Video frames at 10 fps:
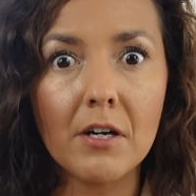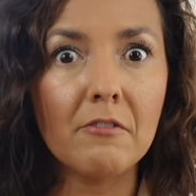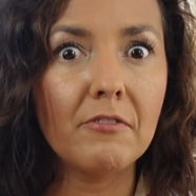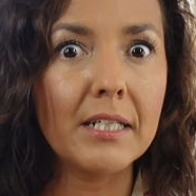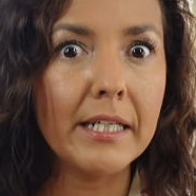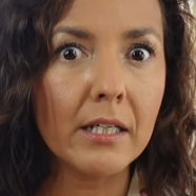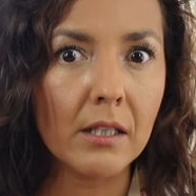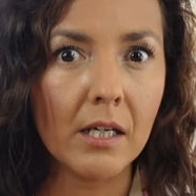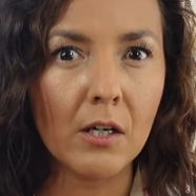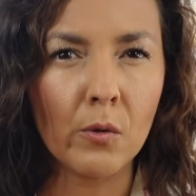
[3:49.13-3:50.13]
a
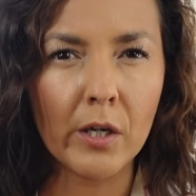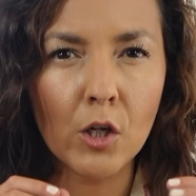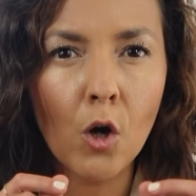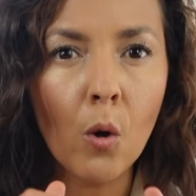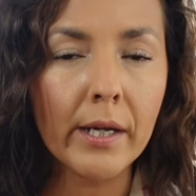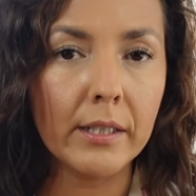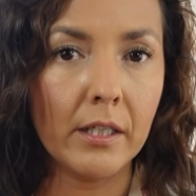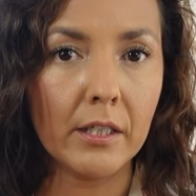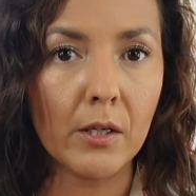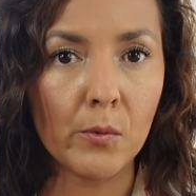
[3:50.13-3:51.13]
vanilla or a
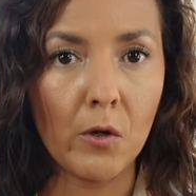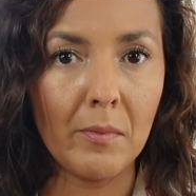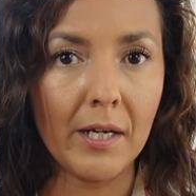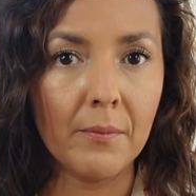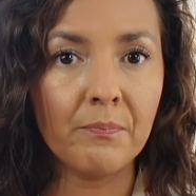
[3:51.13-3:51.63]
coconut aroma.